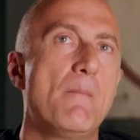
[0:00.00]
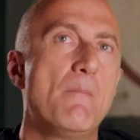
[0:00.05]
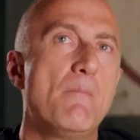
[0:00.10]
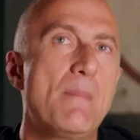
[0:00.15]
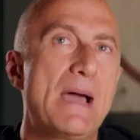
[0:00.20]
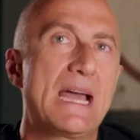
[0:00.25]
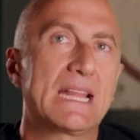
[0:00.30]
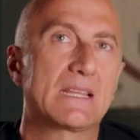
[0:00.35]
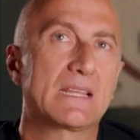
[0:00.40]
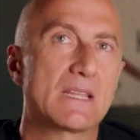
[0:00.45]

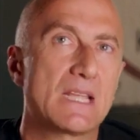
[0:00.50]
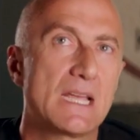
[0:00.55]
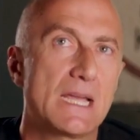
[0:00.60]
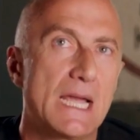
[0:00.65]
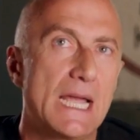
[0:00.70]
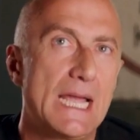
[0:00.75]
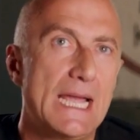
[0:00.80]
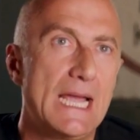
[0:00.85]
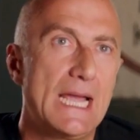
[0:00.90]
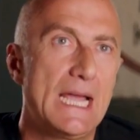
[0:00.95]
Matt
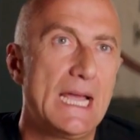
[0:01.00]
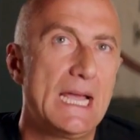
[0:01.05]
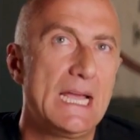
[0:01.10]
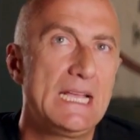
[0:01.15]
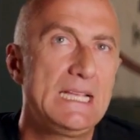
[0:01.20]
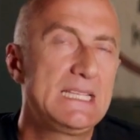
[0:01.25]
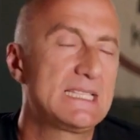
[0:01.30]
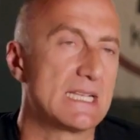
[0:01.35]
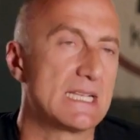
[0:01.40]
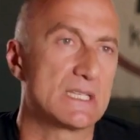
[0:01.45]

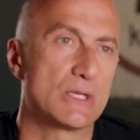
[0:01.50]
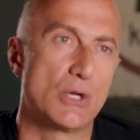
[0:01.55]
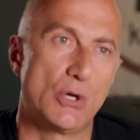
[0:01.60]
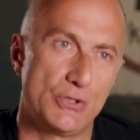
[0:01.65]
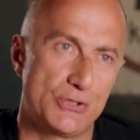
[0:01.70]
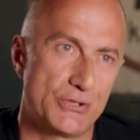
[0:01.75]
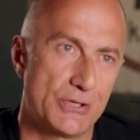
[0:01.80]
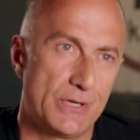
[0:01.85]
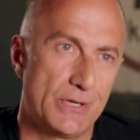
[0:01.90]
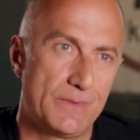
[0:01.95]
is a
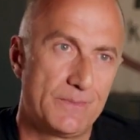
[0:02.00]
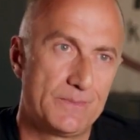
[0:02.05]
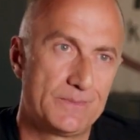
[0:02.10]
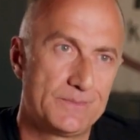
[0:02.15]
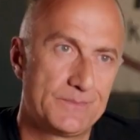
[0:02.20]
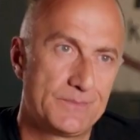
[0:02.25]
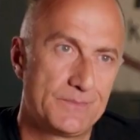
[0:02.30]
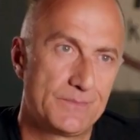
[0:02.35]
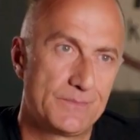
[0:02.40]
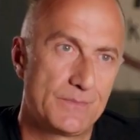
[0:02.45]
soldier.
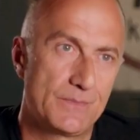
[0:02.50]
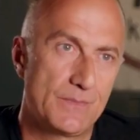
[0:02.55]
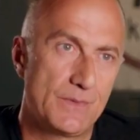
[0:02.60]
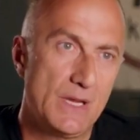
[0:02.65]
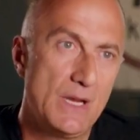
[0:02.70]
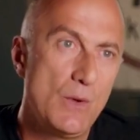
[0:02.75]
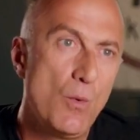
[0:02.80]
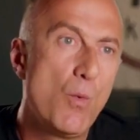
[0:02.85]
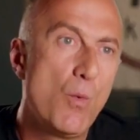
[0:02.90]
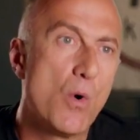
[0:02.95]

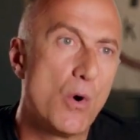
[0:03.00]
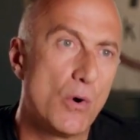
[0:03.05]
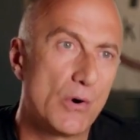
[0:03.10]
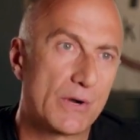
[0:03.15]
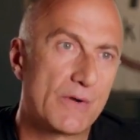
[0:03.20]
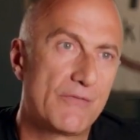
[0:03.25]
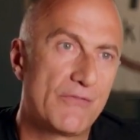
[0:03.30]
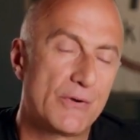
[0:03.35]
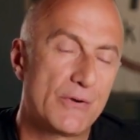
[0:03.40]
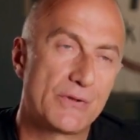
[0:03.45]
He
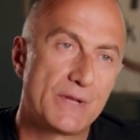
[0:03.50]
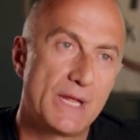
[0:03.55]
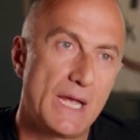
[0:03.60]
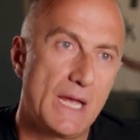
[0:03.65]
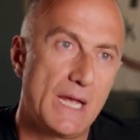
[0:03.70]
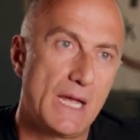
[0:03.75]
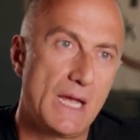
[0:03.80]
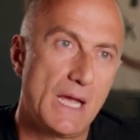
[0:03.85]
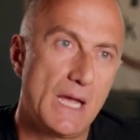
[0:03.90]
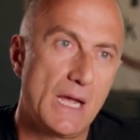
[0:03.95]
works for
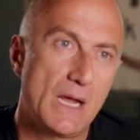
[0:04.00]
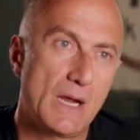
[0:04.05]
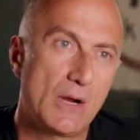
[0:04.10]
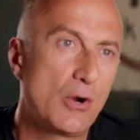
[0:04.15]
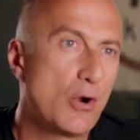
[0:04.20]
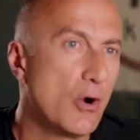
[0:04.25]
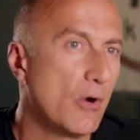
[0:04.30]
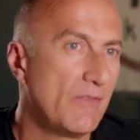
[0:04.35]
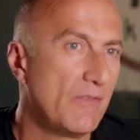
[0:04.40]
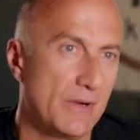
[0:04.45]
the
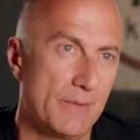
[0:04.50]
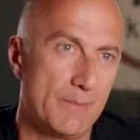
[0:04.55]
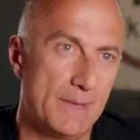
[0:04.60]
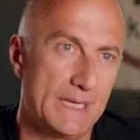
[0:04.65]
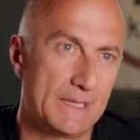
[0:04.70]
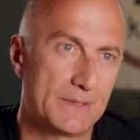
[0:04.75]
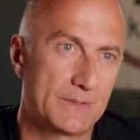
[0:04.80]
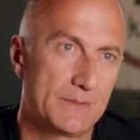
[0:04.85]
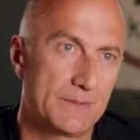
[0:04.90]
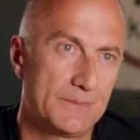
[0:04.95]

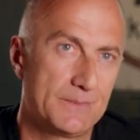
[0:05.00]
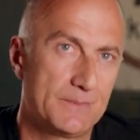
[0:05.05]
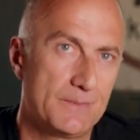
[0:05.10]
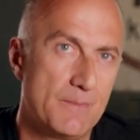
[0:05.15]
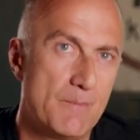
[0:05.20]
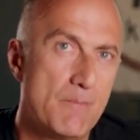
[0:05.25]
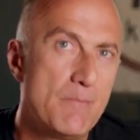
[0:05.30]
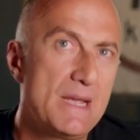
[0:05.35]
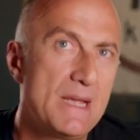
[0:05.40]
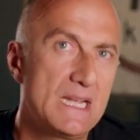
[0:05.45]
government.
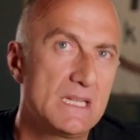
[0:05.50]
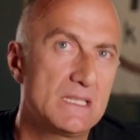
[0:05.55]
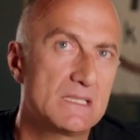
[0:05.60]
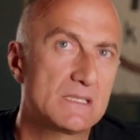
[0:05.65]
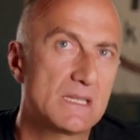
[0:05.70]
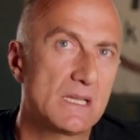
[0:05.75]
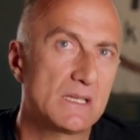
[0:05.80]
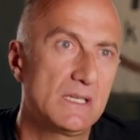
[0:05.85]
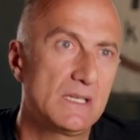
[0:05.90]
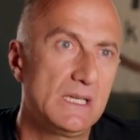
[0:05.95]

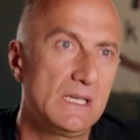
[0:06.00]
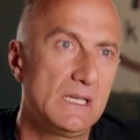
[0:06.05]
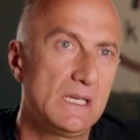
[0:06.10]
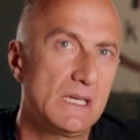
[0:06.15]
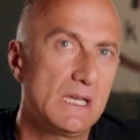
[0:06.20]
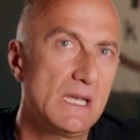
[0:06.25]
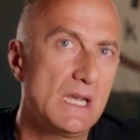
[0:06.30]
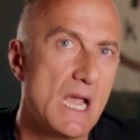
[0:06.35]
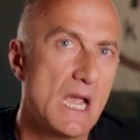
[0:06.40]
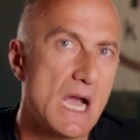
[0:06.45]
Means that he,
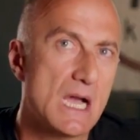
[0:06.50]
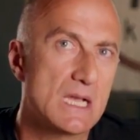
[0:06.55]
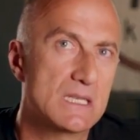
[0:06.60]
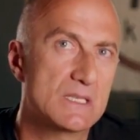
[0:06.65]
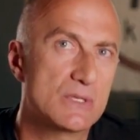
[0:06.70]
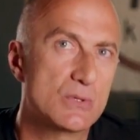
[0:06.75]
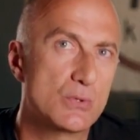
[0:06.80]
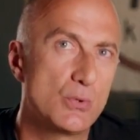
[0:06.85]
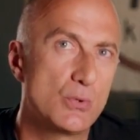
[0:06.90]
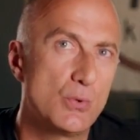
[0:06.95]
he
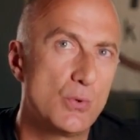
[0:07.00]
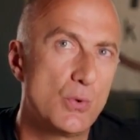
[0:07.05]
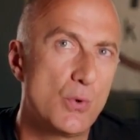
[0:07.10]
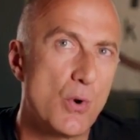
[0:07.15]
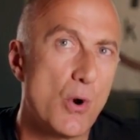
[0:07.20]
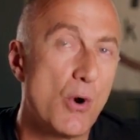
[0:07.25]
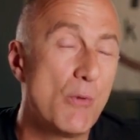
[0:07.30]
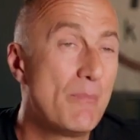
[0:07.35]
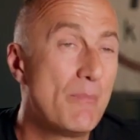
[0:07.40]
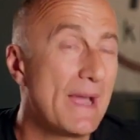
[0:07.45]
has
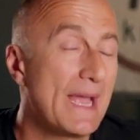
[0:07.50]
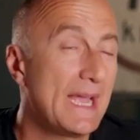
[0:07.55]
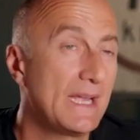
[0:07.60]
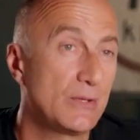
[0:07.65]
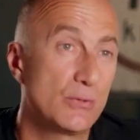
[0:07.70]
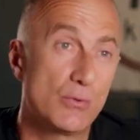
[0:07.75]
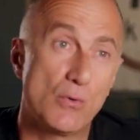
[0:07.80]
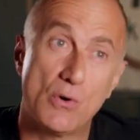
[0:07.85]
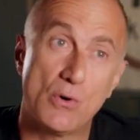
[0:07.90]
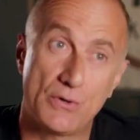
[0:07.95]
to obey
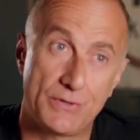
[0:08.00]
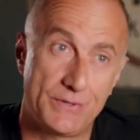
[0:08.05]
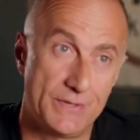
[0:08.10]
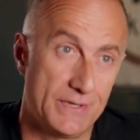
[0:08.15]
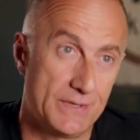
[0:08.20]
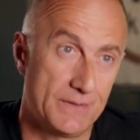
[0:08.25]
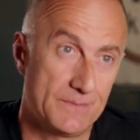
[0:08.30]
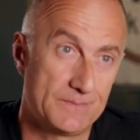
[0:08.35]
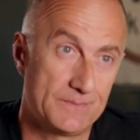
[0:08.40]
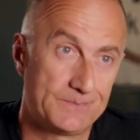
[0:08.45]
to
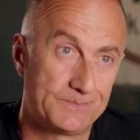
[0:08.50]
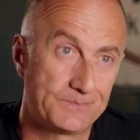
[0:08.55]
order.